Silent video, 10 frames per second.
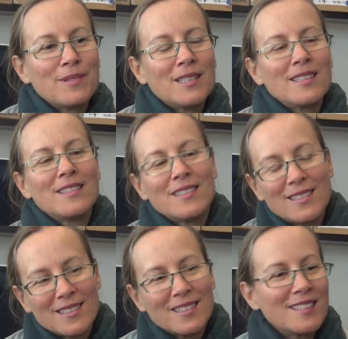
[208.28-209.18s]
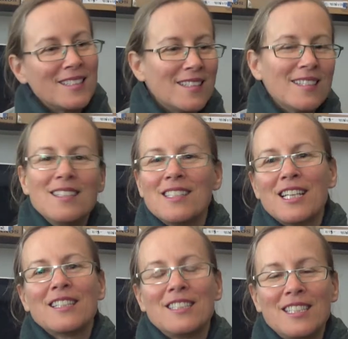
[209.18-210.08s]
But these are
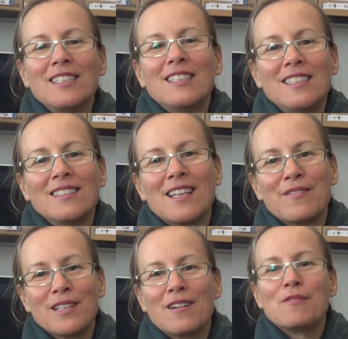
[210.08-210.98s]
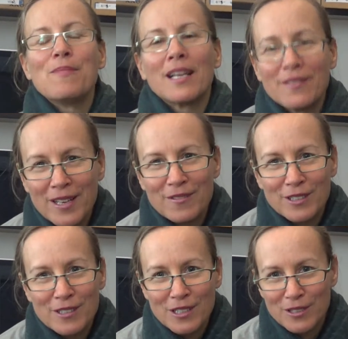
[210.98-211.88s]
challenging things, having a whole bank of
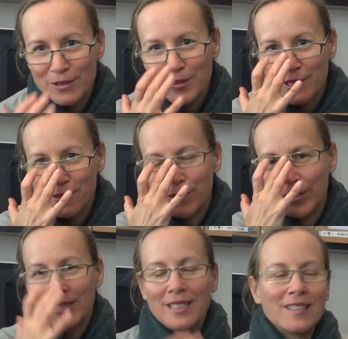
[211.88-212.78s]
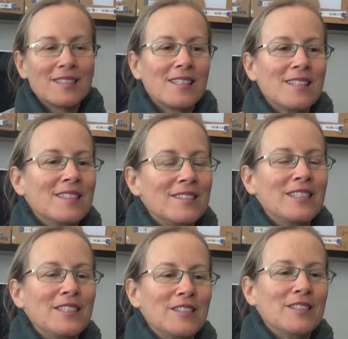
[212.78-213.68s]
headphones that are always working. That's another
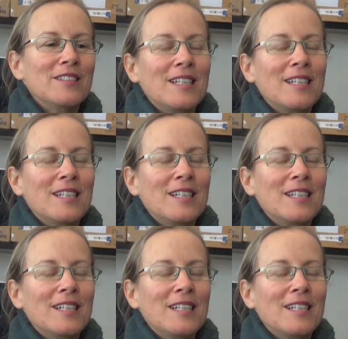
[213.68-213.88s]
issue.